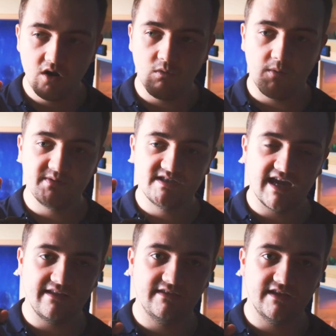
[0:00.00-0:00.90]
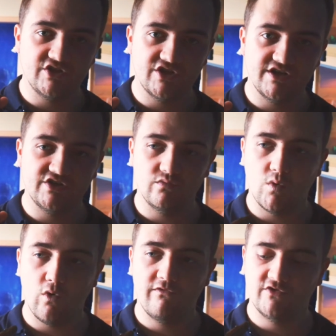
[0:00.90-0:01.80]
what percentage it is
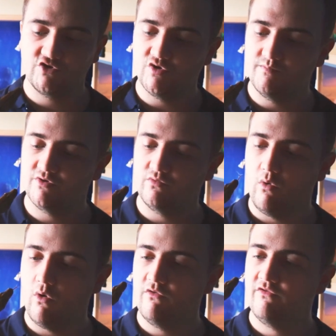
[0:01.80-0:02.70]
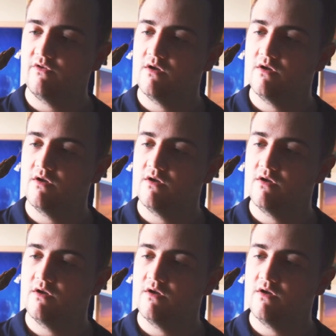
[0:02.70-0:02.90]
dwarf or super dwarf,